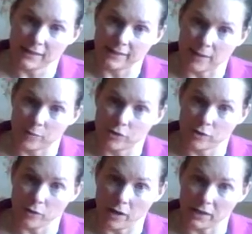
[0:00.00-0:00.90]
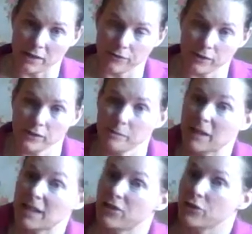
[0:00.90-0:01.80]
seems too hard at first,
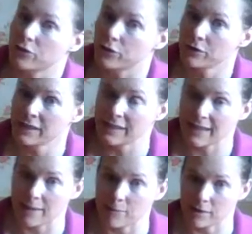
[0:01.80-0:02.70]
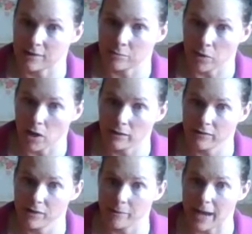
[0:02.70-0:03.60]
because you do need to keep the small of
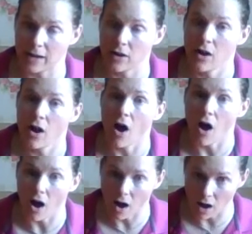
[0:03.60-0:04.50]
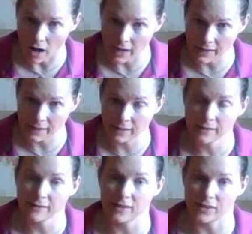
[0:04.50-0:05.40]
the back on
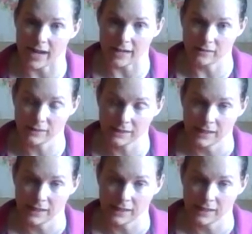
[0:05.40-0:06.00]
the ground,